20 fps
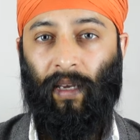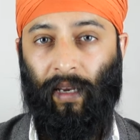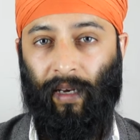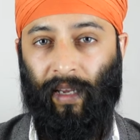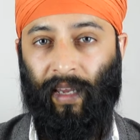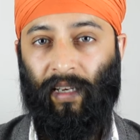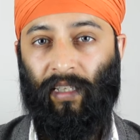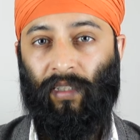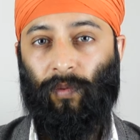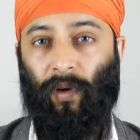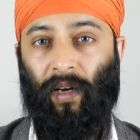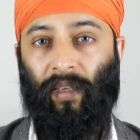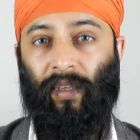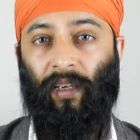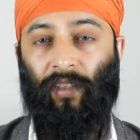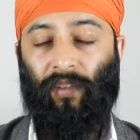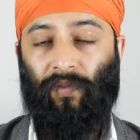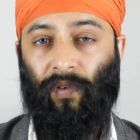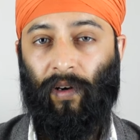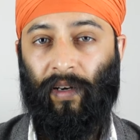and hence why there
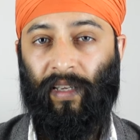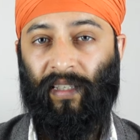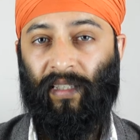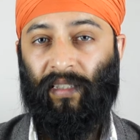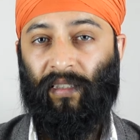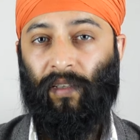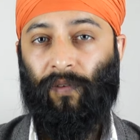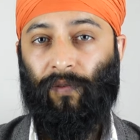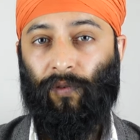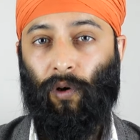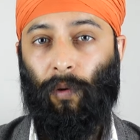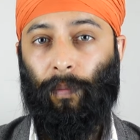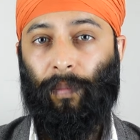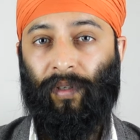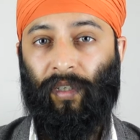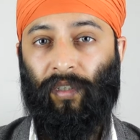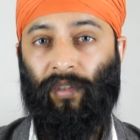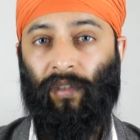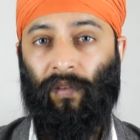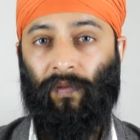is very stiff
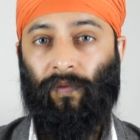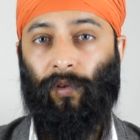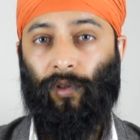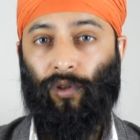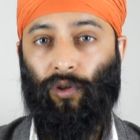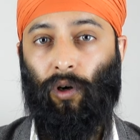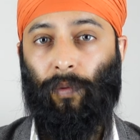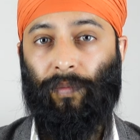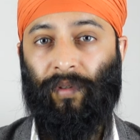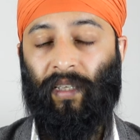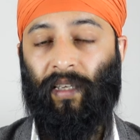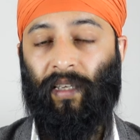competition for jobs